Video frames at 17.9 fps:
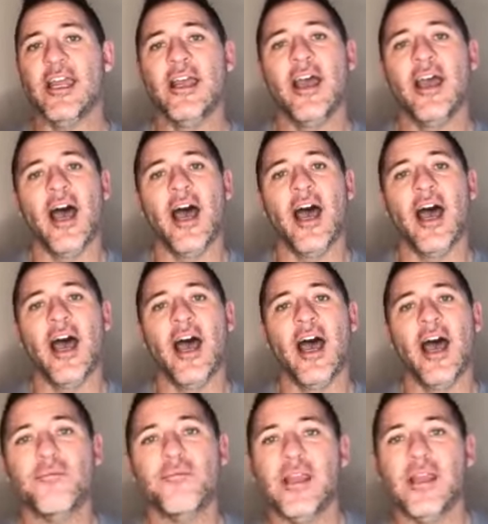I know for
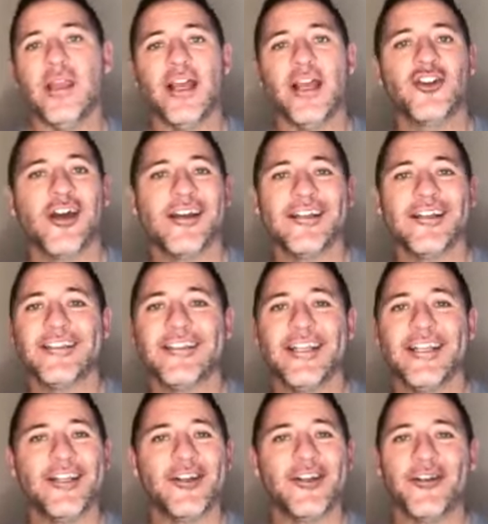me, I try to
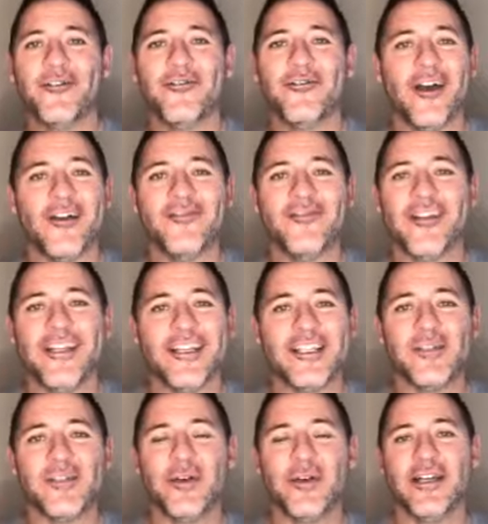send out a 5-day
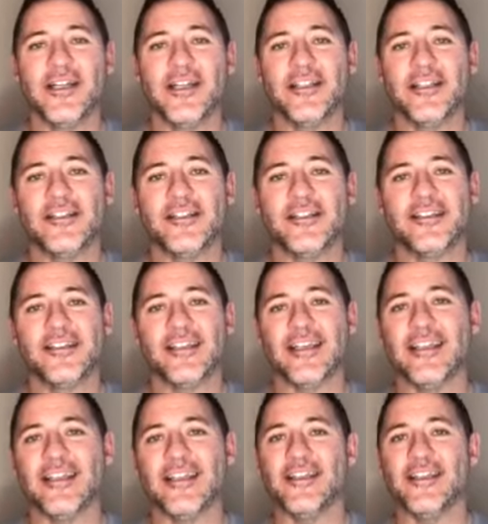experience
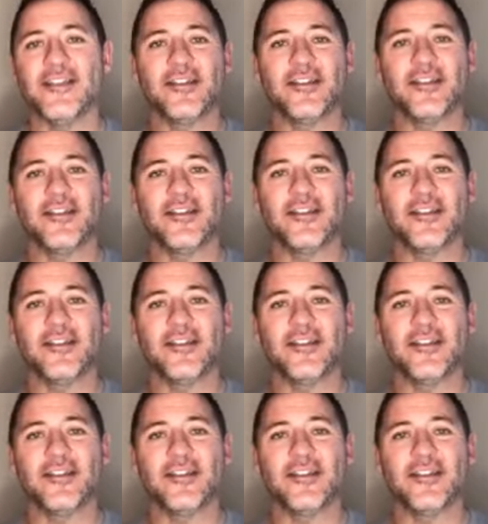at least